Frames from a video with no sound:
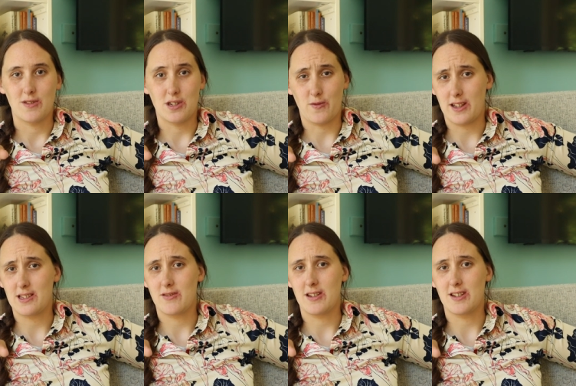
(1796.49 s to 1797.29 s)
Did you find
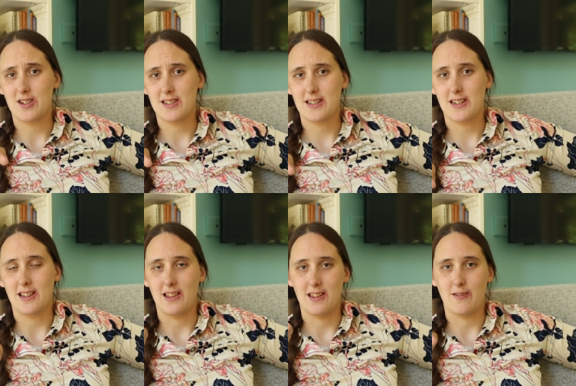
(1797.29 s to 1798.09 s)
this video interesting?
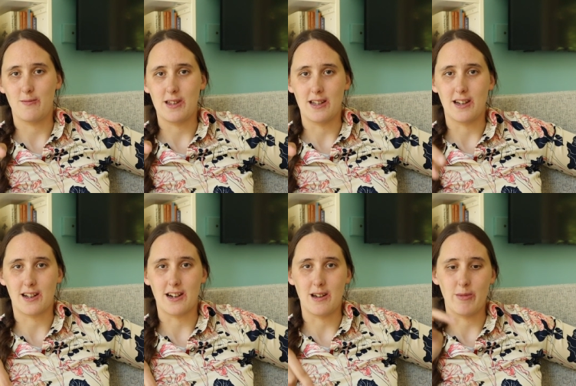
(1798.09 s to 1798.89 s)
Leave me a
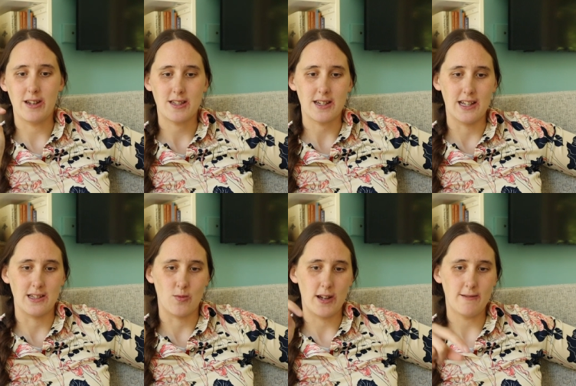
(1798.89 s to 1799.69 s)
comment
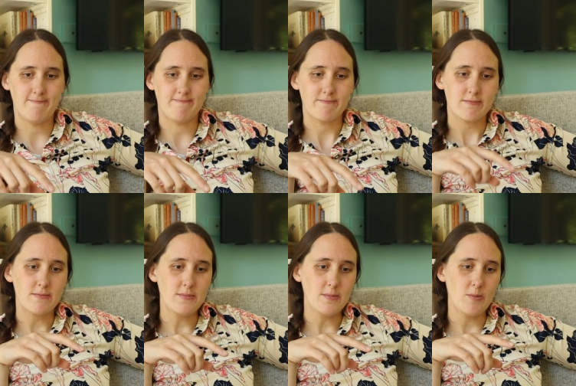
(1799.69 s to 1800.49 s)
as well.
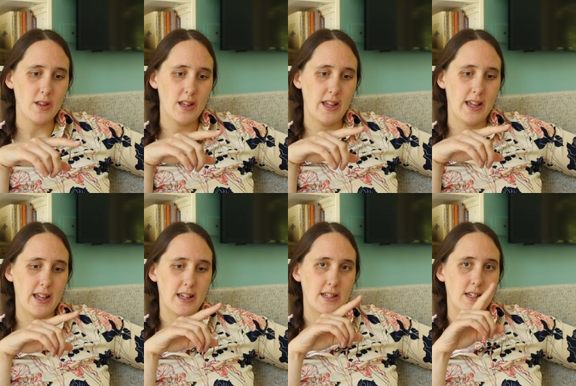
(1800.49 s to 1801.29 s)

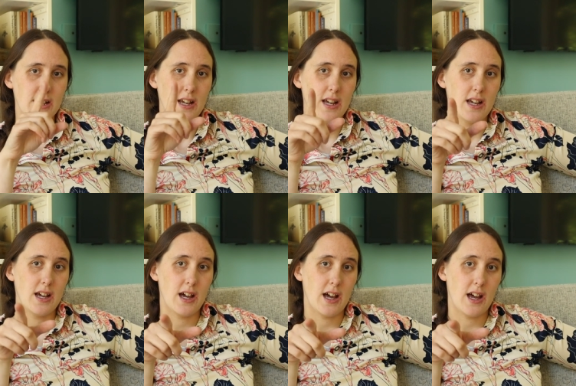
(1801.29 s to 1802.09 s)
And
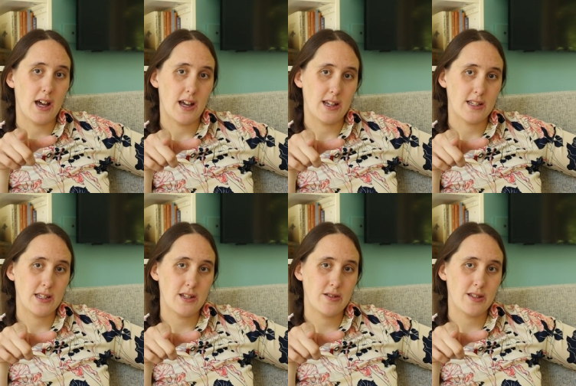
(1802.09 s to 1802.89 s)
I'll
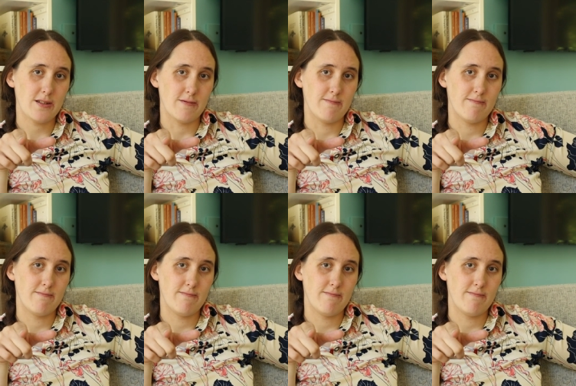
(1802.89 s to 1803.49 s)
see you soon.